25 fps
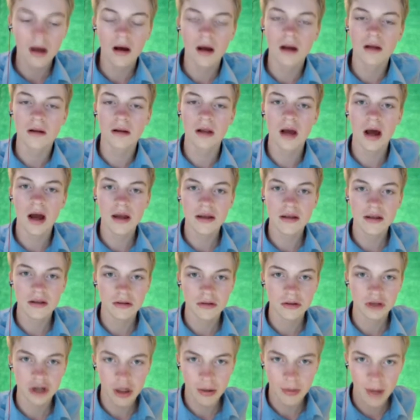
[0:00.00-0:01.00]
like,
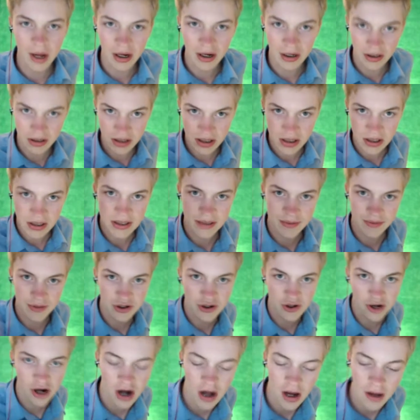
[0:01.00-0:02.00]
comment,
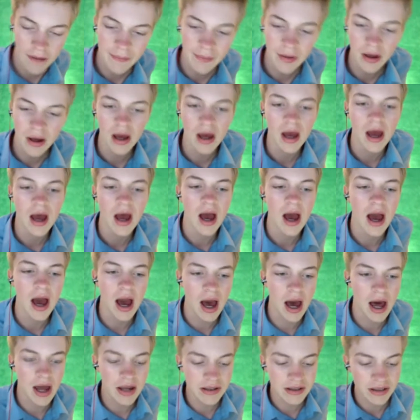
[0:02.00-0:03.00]
subscribe,
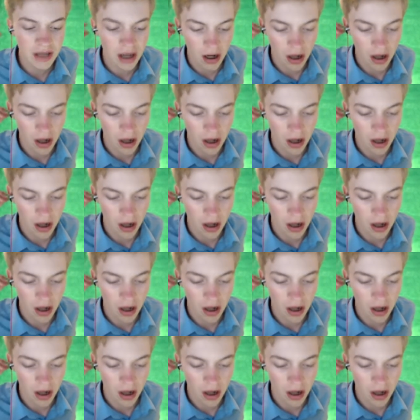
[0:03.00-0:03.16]
and